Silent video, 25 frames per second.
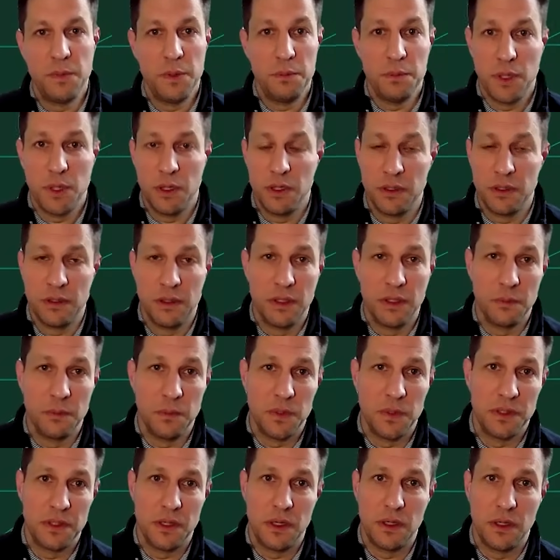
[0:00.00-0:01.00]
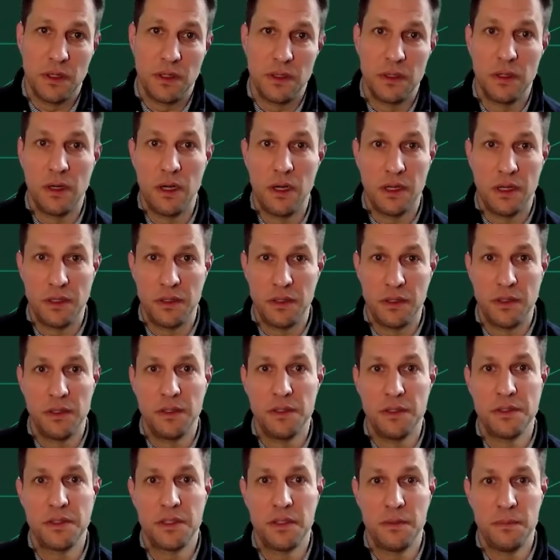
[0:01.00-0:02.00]
been partnering with our
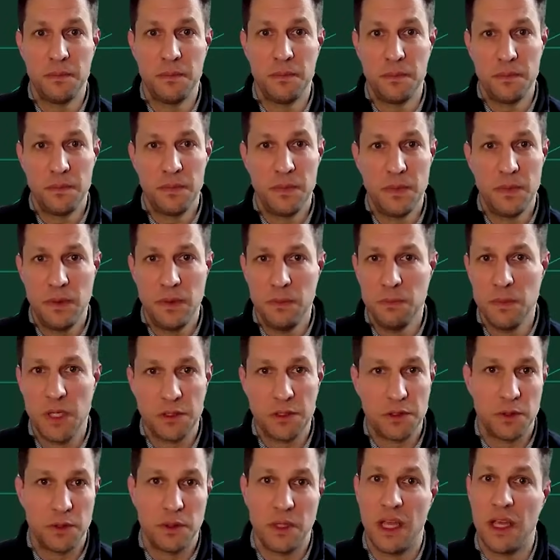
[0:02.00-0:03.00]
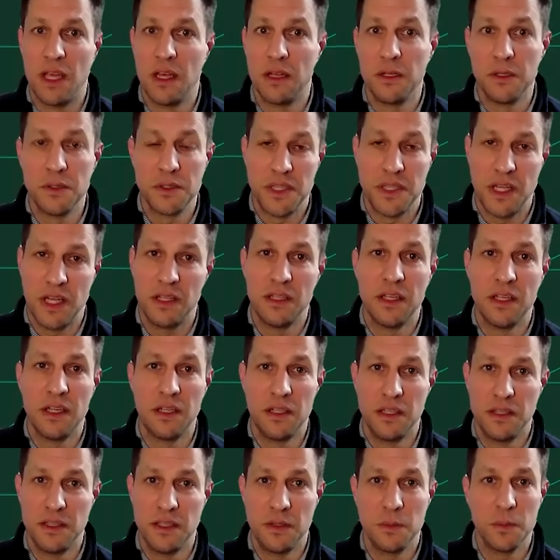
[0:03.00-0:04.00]
auditors to make sure they understand
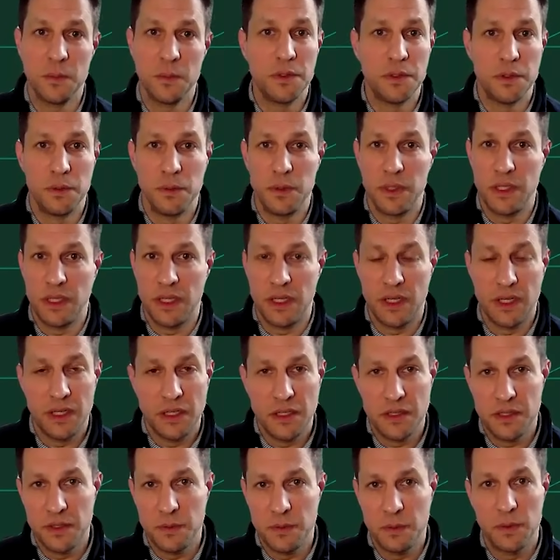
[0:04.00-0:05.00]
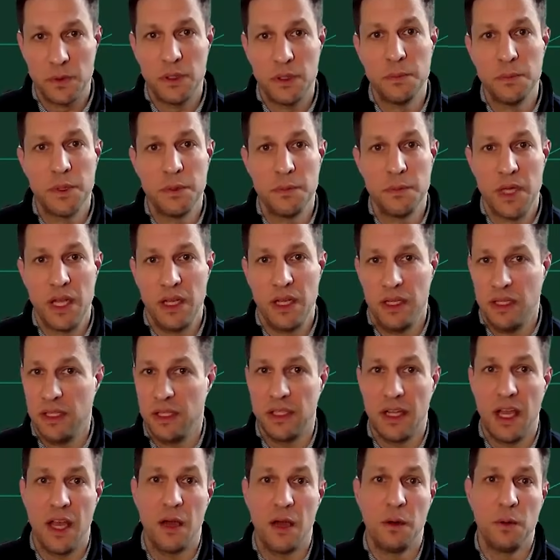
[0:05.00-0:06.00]
anything we're doing and anything we're
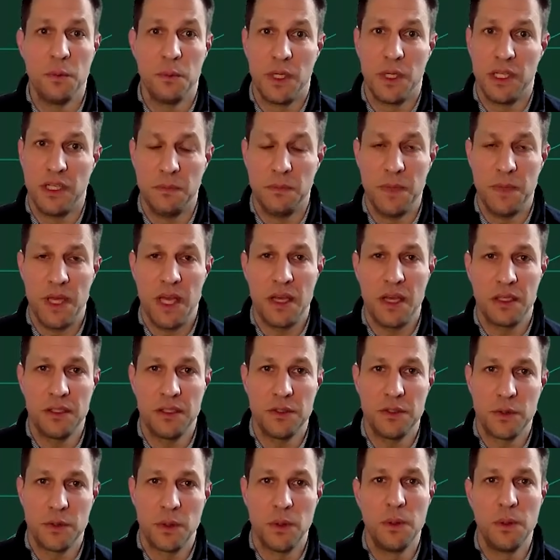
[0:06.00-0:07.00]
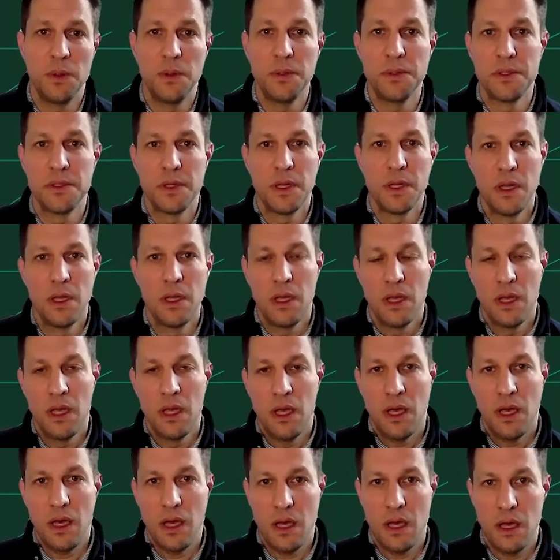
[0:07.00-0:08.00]
implementing and how it might impact controls.
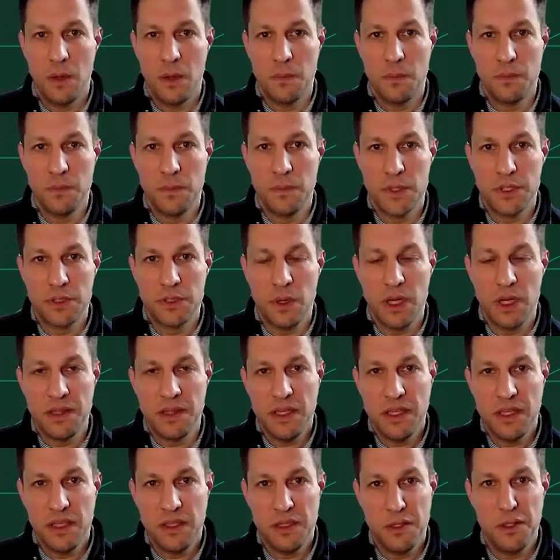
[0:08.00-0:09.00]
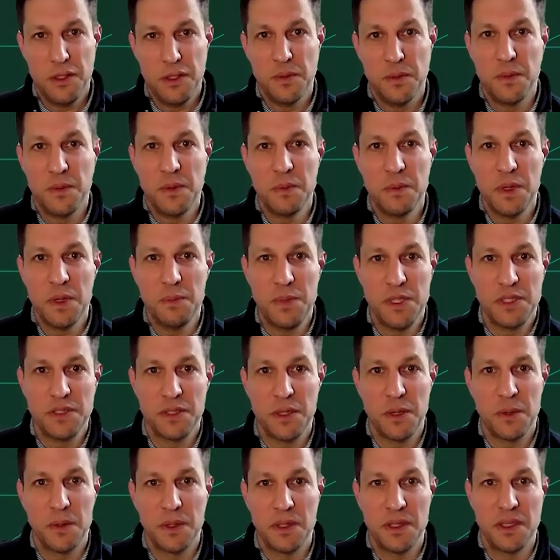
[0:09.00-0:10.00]
So I think, we might be
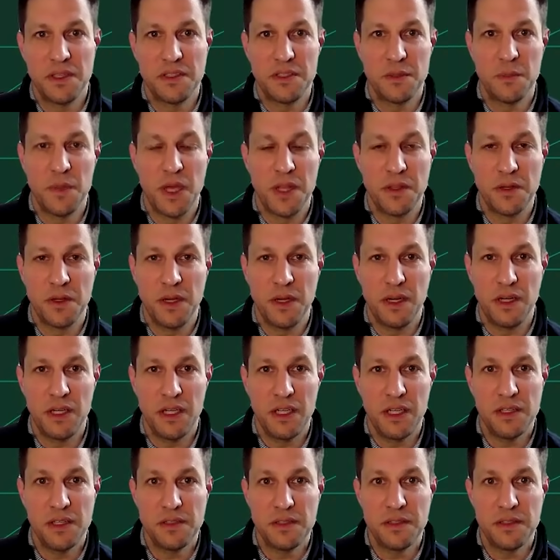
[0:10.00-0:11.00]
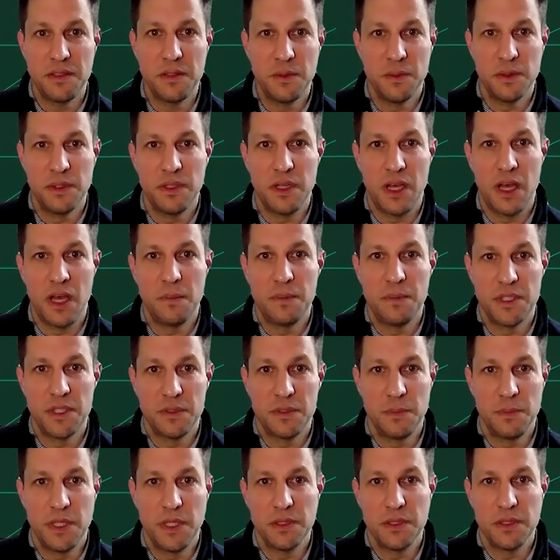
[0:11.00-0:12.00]
slower than some other areas to adopt
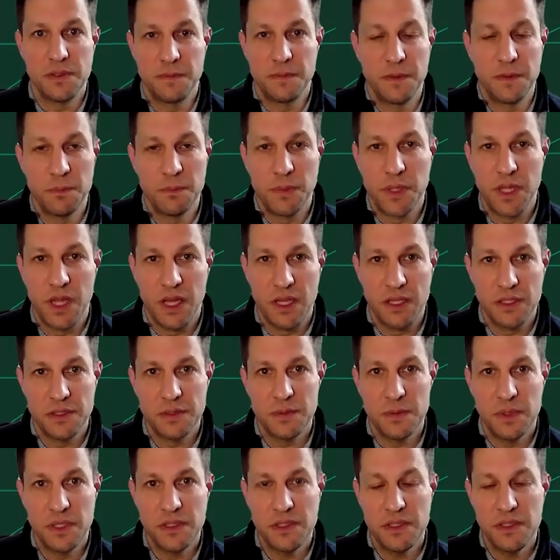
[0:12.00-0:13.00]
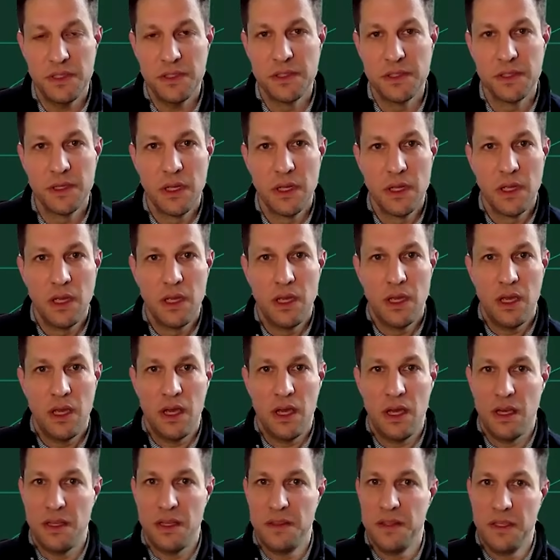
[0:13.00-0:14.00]
just because of compliance reasons.
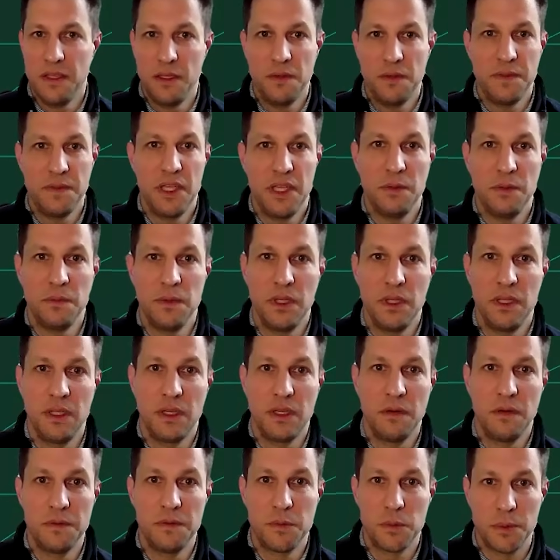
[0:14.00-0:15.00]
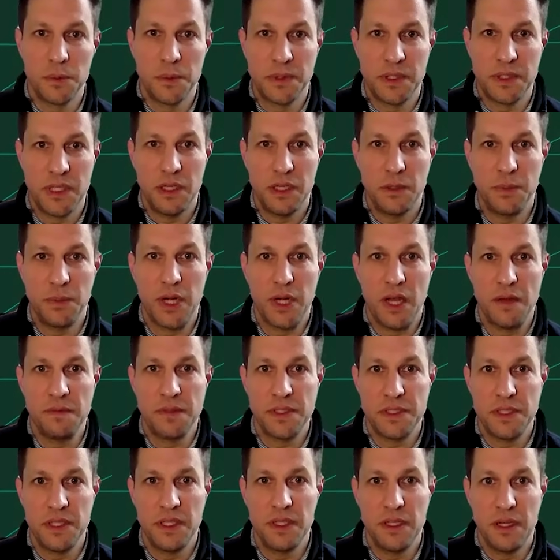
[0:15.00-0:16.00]
I think you have to get really comfortable with data
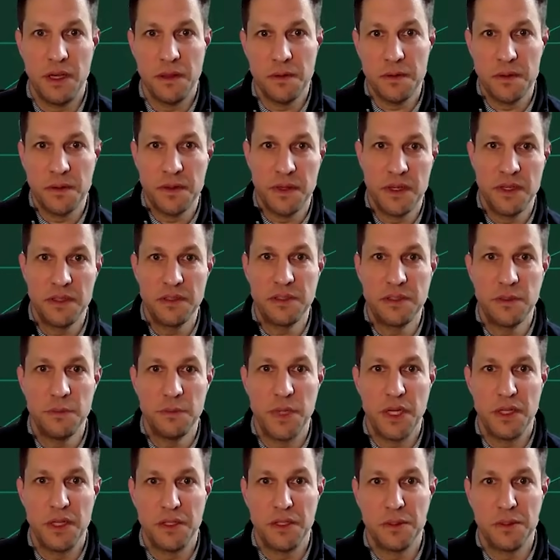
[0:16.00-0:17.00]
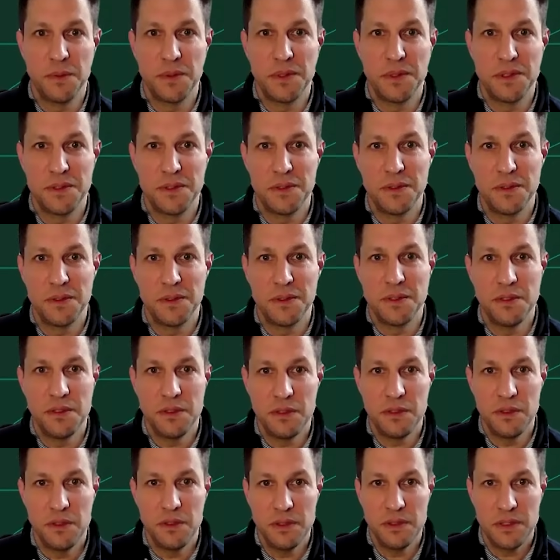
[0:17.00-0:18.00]
privacy and other things, depending on what solutions
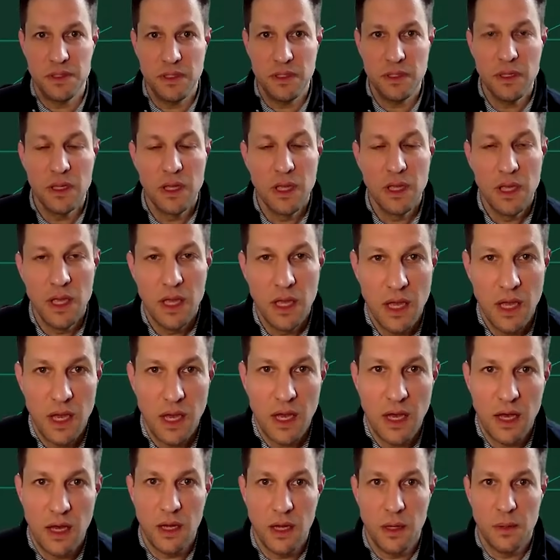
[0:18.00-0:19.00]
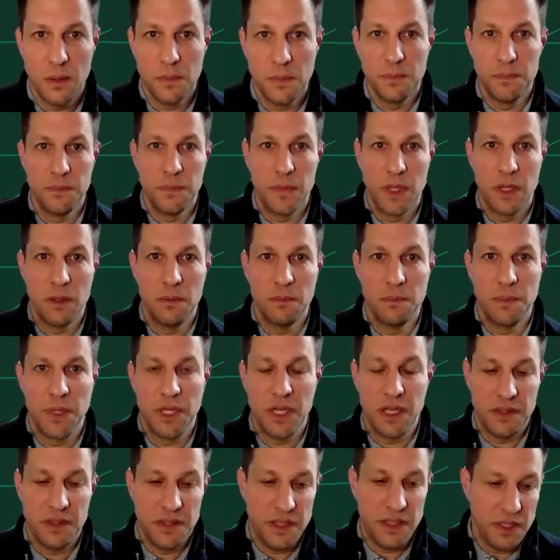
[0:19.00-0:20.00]
you're using.
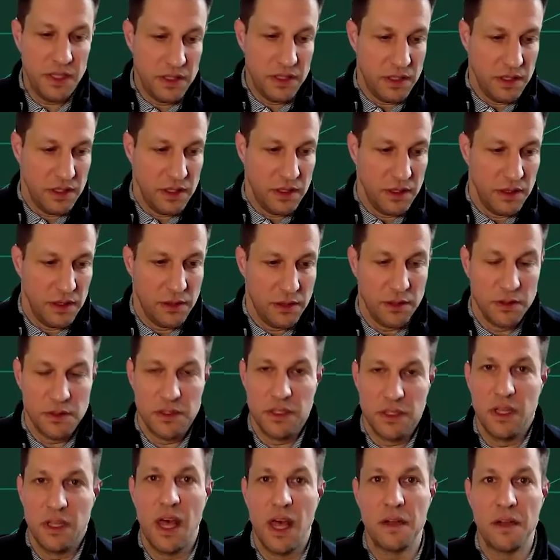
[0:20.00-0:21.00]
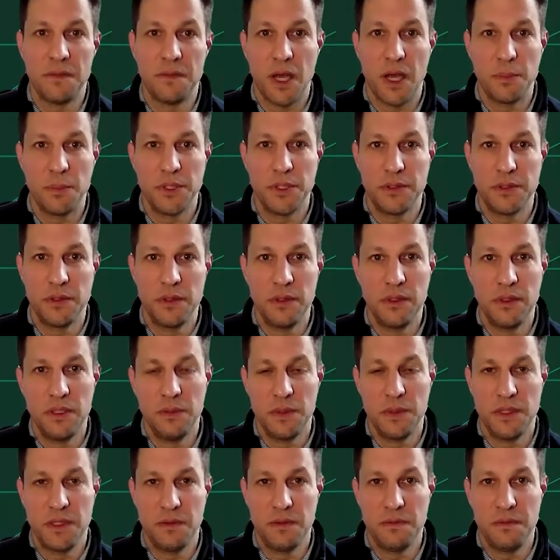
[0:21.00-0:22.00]
But I think there's a lot of
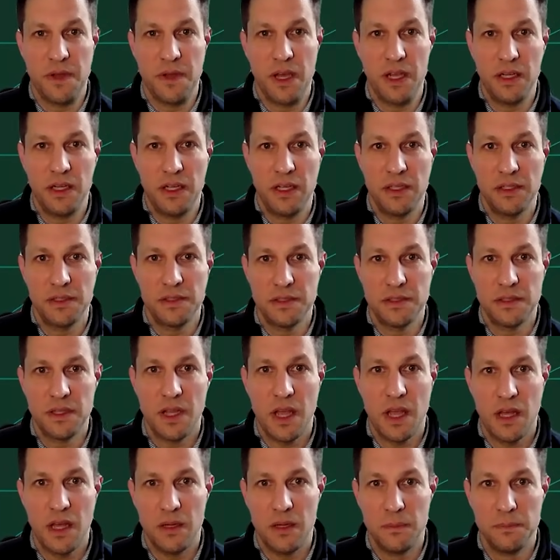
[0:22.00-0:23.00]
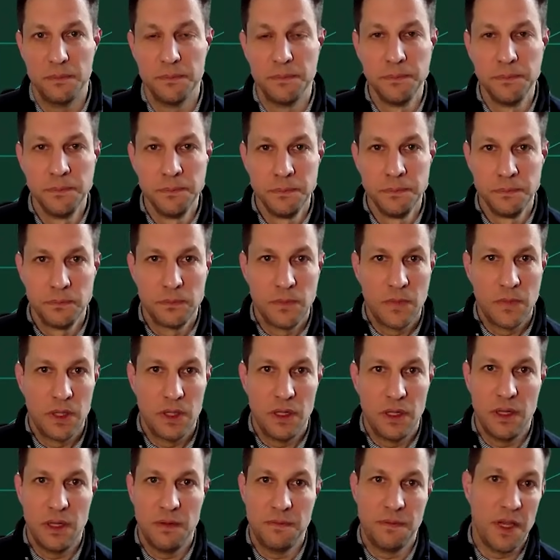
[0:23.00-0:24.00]
opportunity within finance and
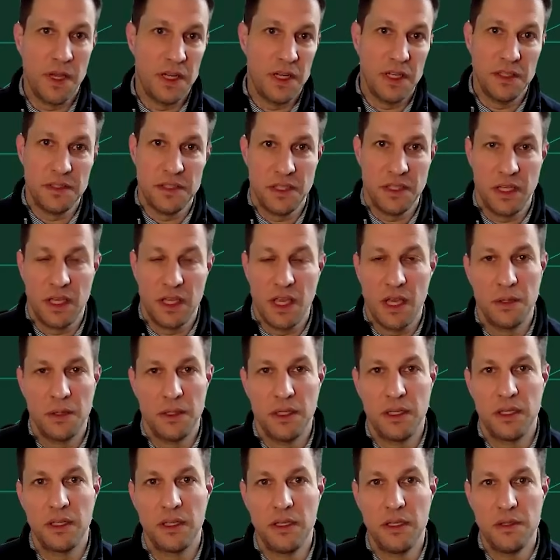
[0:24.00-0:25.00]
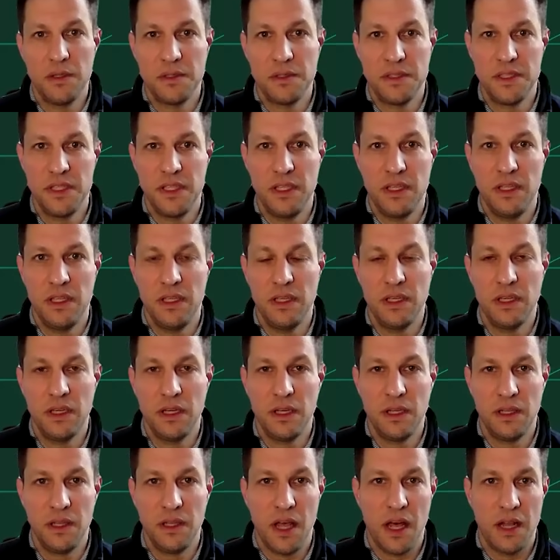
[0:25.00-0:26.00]
accounting. You see
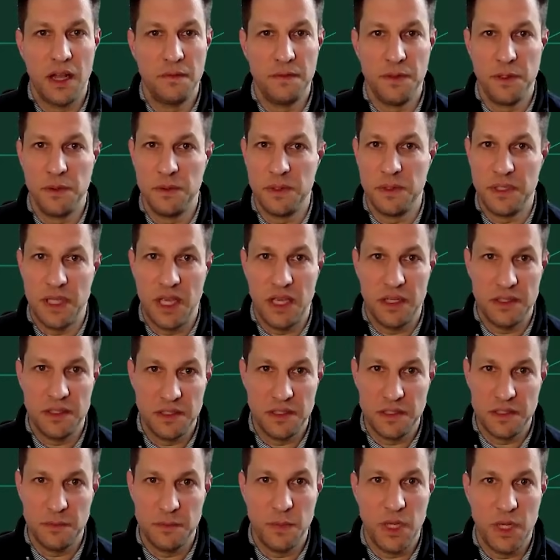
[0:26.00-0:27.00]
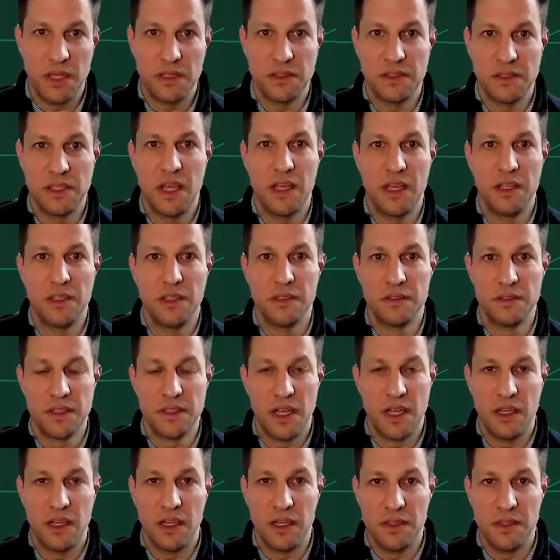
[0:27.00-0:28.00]
a lot of use cases that make
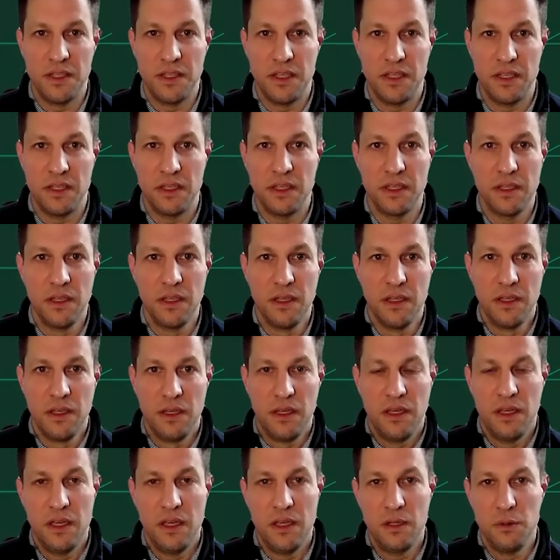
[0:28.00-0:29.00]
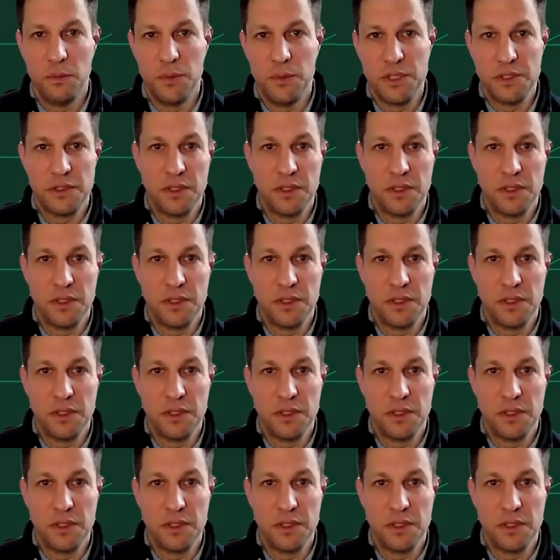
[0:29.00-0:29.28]
sense. And I think it'll